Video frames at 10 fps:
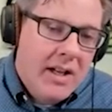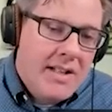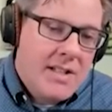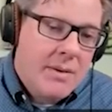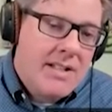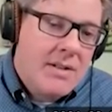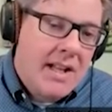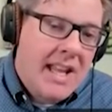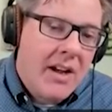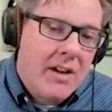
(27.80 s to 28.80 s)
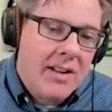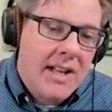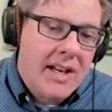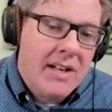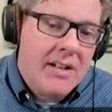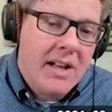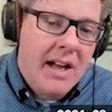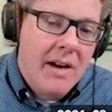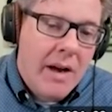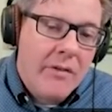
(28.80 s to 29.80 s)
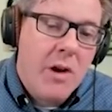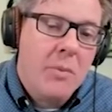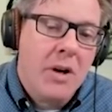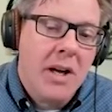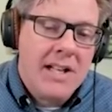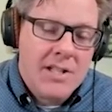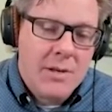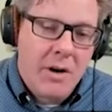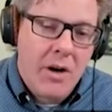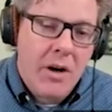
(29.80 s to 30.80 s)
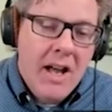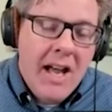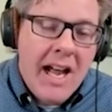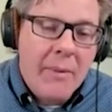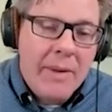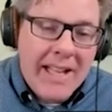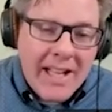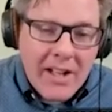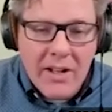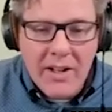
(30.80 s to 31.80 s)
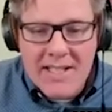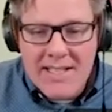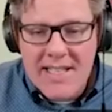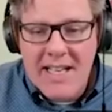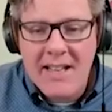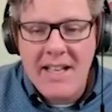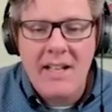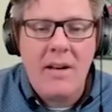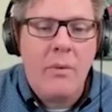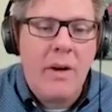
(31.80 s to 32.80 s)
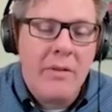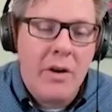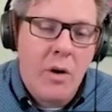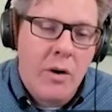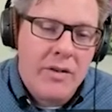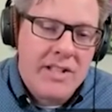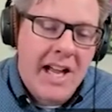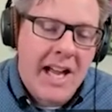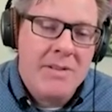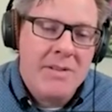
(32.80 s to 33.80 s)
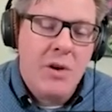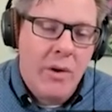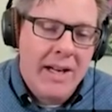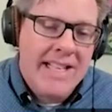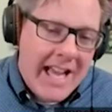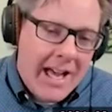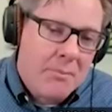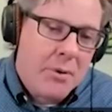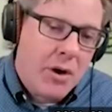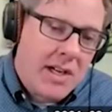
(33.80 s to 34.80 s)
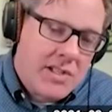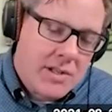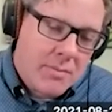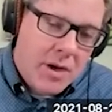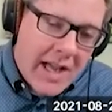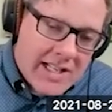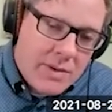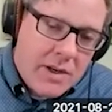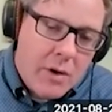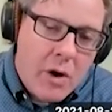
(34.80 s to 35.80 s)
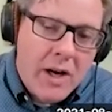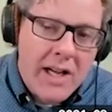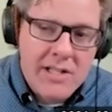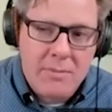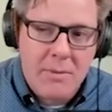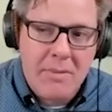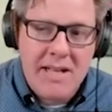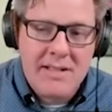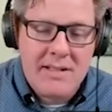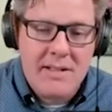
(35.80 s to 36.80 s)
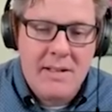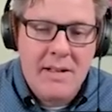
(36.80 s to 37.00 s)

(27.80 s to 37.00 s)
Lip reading: So we do the calculated revenue per customer, and we can clearly see that revenue over time is going down per customer as we grow our customer base.